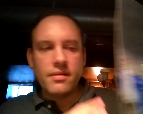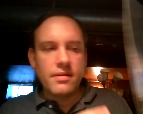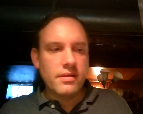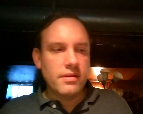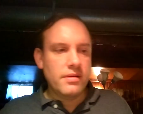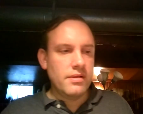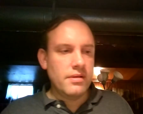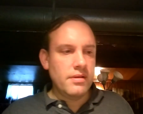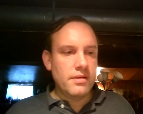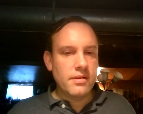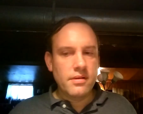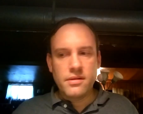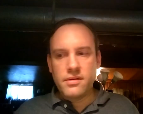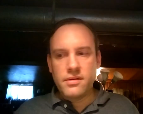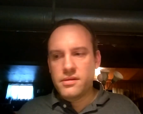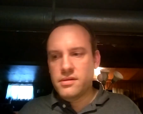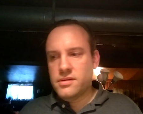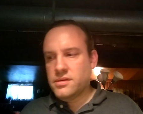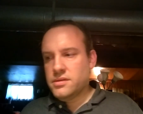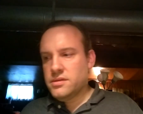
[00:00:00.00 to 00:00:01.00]

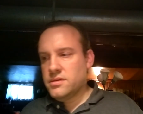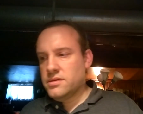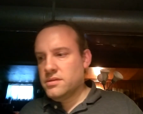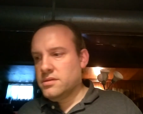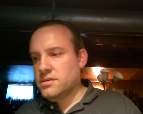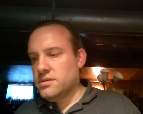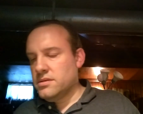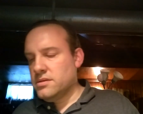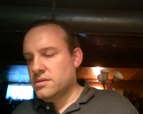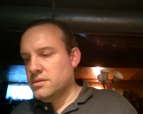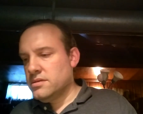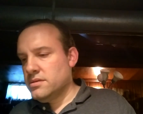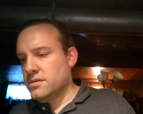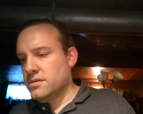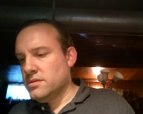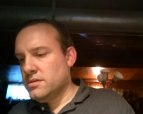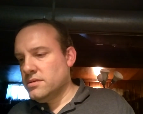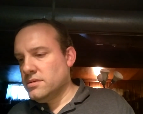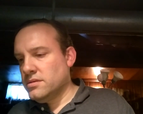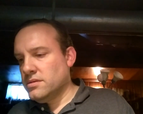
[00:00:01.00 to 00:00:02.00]

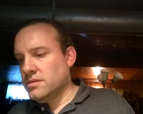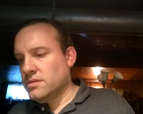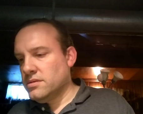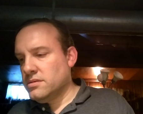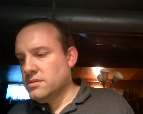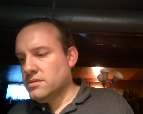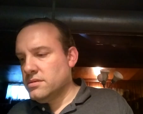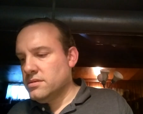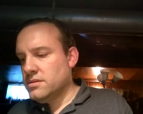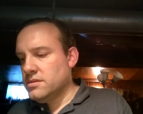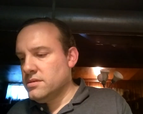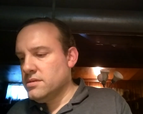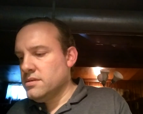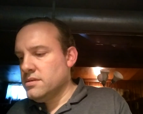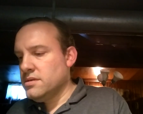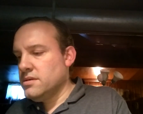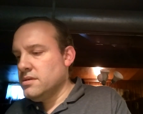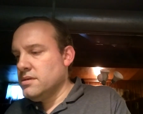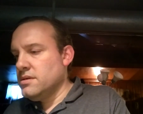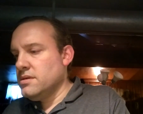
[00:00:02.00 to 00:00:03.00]

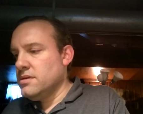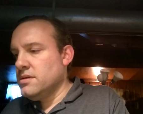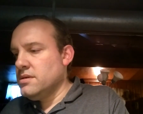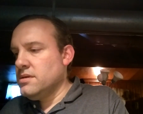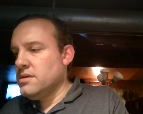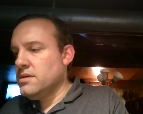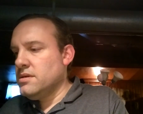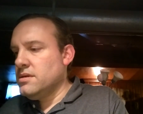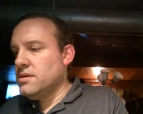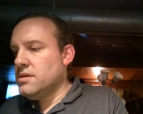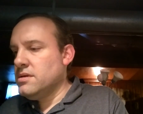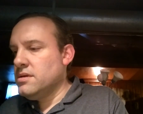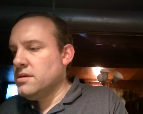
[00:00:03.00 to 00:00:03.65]
Nothing is said.